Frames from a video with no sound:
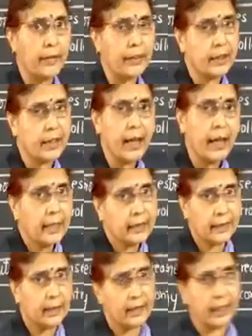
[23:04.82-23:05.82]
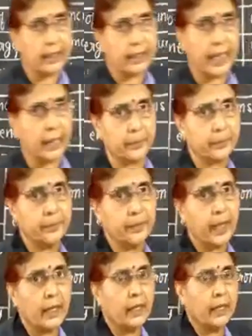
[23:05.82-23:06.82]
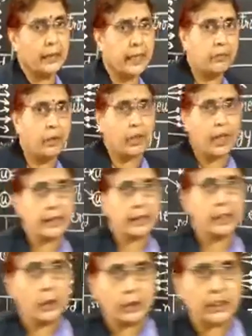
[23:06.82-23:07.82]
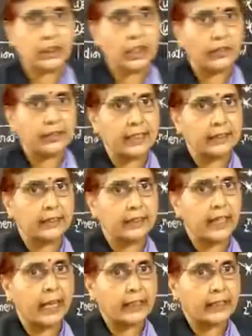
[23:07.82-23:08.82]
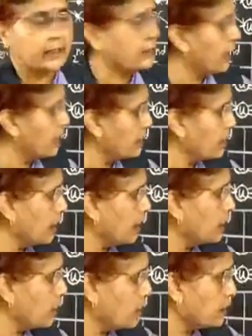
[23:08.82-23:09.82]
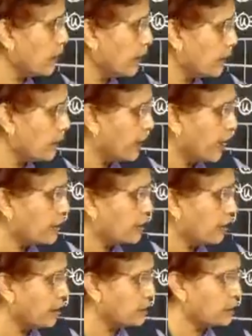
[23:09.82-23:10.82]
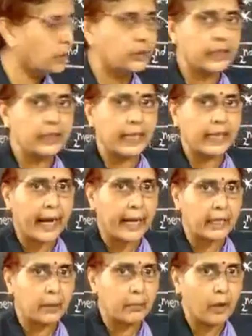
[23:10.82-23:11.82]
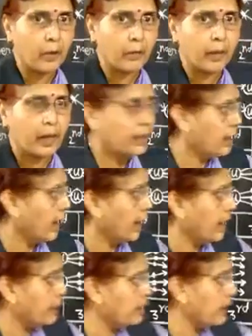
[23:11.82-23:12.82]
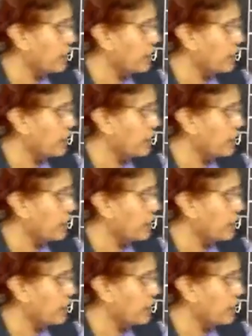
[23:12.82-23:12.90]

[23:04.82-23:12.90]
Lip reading: after a certain time. Then what are the uses of these reactions? Uncontrolled chain reaction is used in an atom bomb, and